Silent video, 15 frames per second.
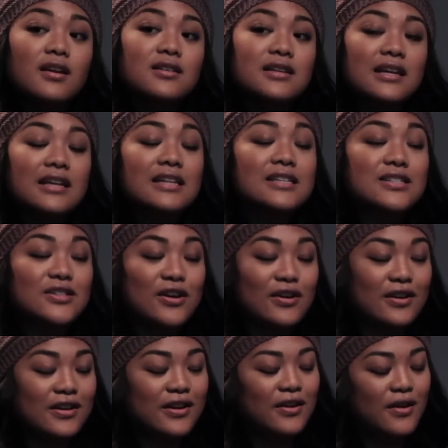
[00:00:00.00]
It is
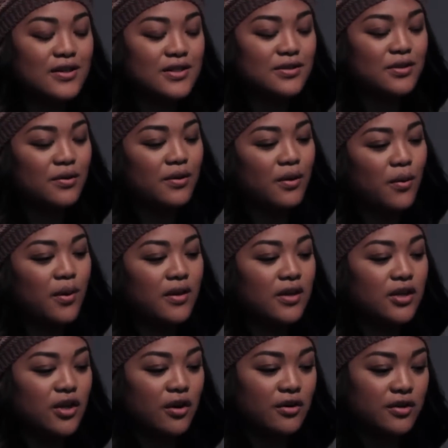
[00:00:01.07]
dark, you know, it's going
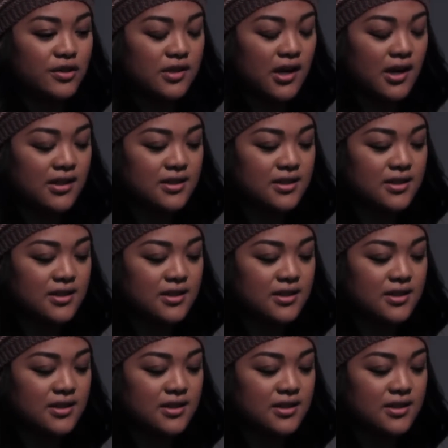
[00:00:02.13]
the darker side.